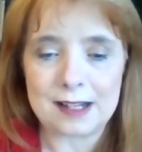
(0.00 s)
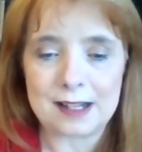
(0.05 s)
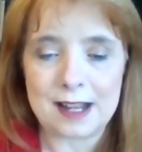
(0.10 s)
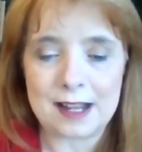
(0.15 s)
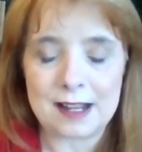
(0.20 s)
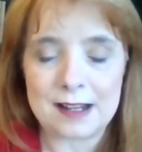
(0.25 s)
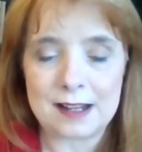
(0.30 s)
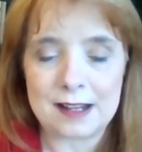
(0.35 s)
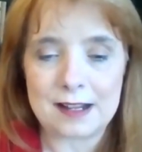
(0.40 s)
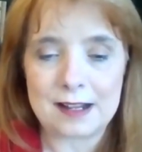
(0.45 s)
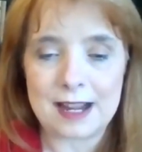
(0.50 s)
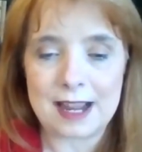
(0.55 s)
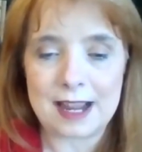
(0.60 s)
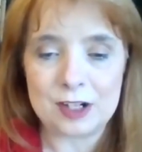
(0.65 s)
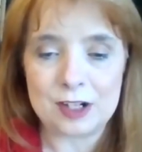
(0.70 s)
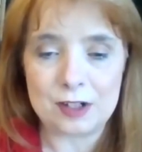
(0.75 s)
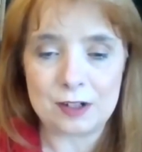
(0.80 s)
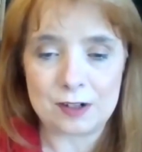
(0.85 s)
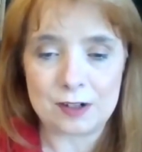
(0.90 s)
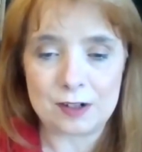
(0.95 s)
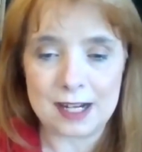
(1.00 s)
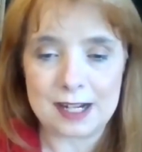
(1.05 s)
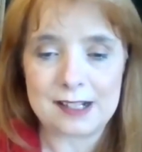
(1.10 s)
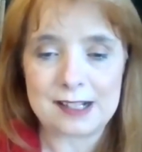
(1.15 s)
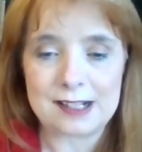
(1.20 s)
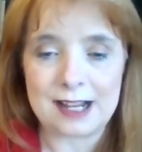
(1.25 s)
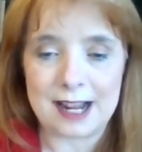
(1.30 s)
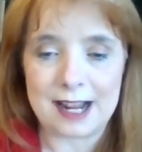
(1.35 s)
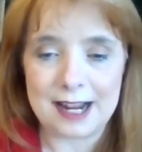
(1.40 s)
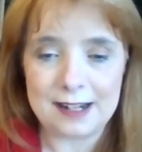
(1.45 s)
uh, as you create a
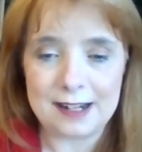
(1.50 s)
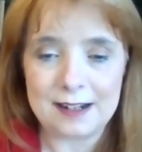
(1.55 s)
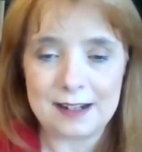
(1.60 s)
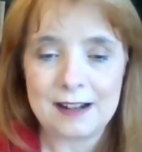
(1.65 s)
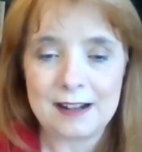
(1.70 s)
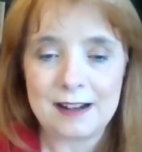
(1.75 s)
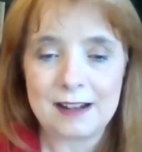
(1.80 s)
site.